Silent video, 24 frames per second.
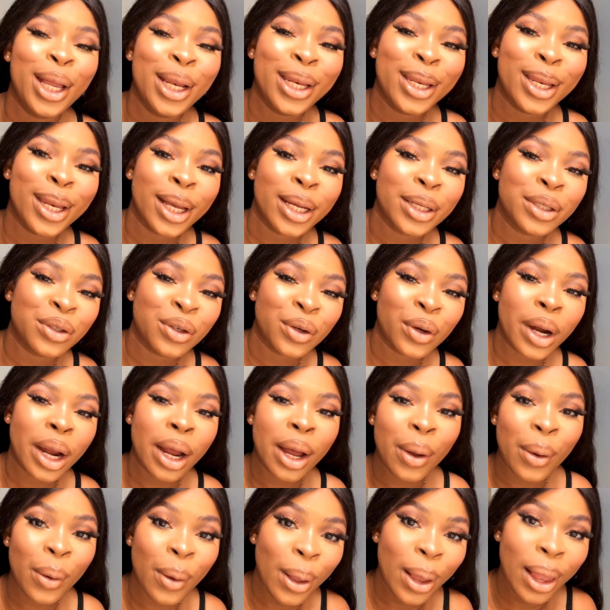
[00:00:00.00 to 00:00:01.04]
Natural
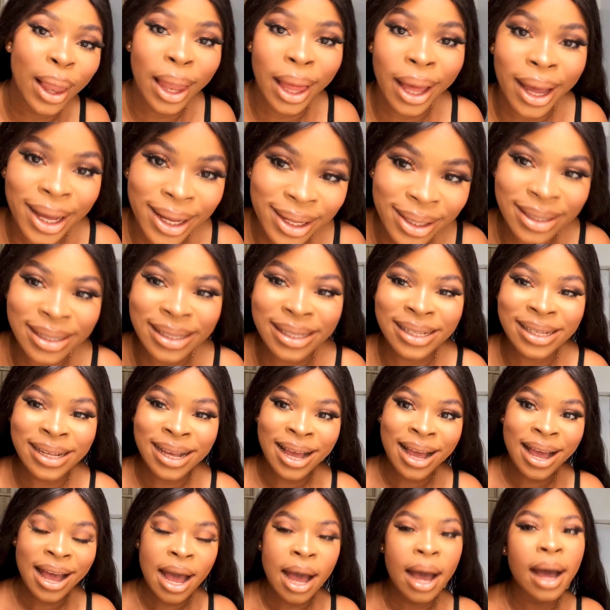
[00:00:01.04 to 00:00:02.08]
lights.
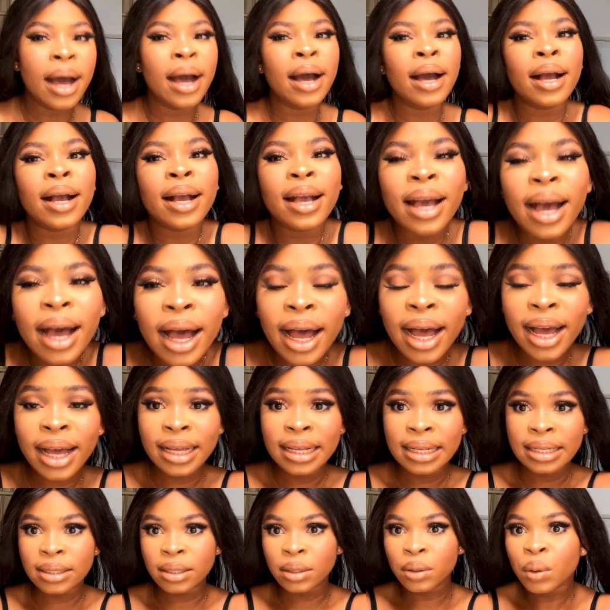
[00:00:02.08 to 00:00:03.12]

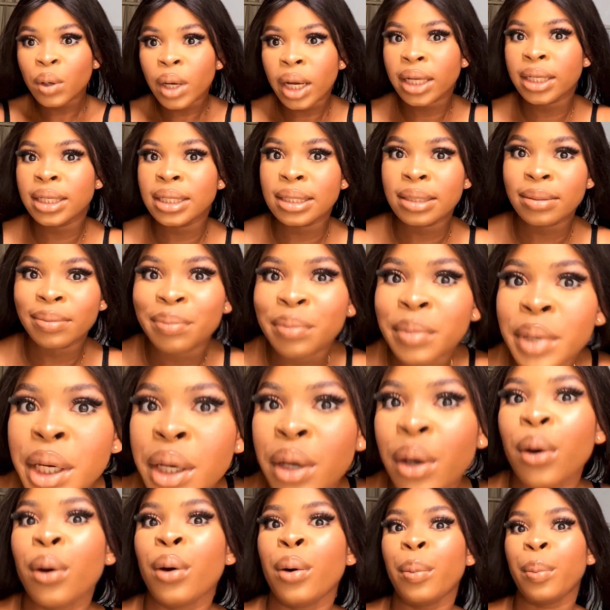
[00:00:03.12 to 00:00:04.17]
Guys, look at this
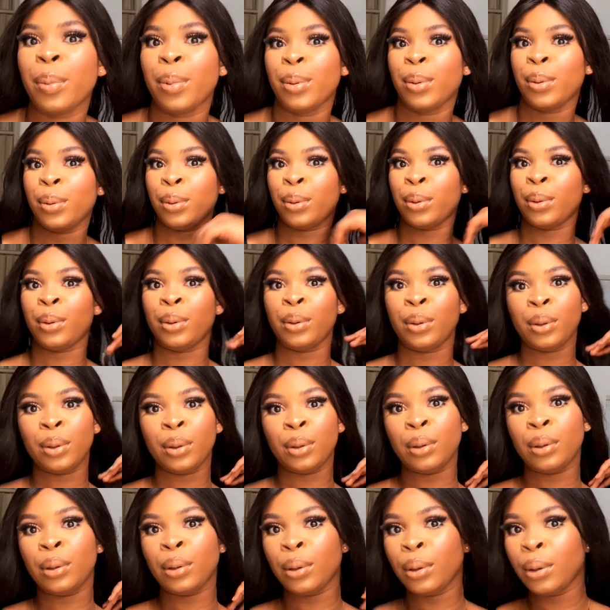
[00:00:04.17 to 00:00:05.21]
makeup.
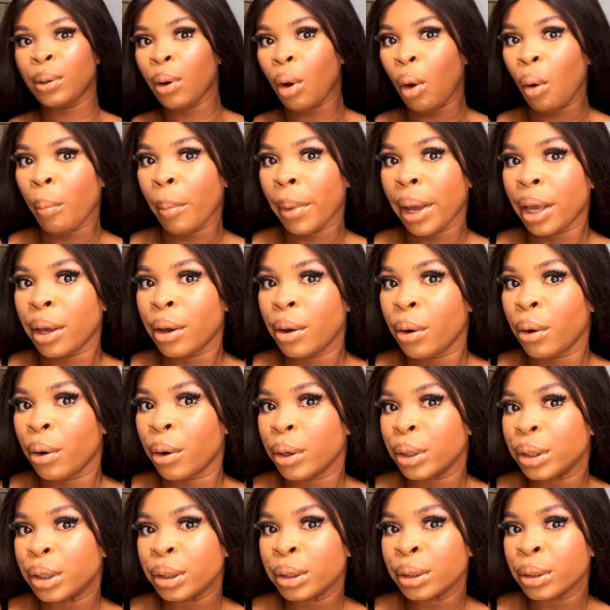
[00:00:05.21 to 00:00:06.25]
Oh my god.